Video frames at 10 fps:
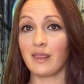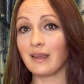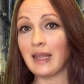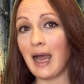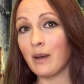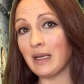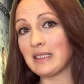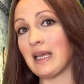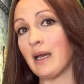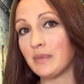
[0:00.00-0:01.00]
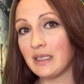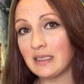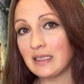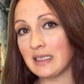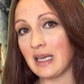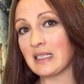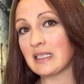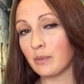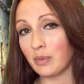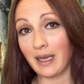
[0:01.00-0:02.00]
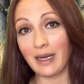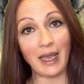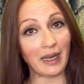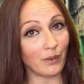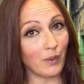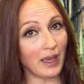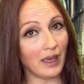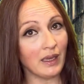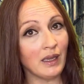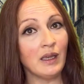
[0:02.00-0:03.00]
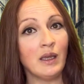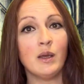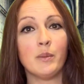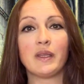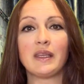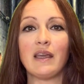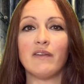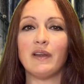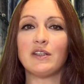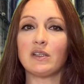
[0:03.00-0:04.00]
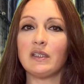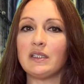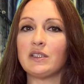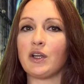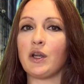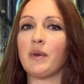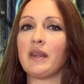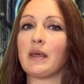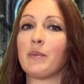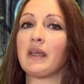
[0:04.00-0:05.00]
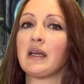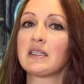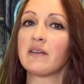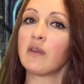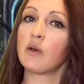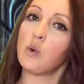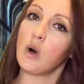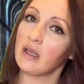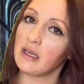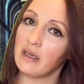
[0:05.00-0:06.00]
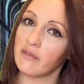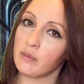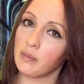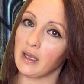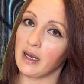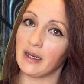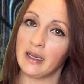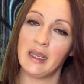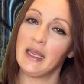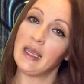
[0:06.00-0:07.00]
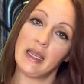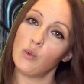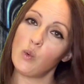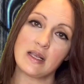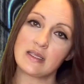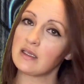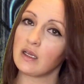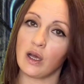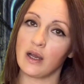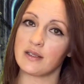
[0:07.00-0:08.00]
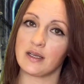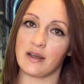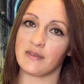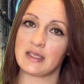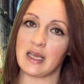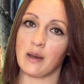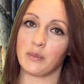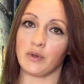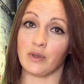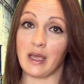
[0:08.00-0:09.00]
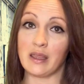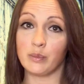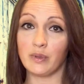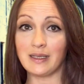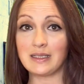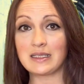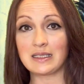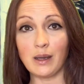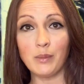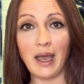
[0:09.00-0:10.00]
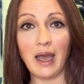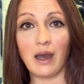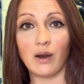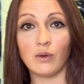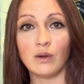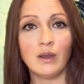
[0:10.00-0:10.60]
The lab attempted to test the blood anyway, but they eventually determined that because of the quality of the blood, it wasn't a large enough sample, and the blood somehow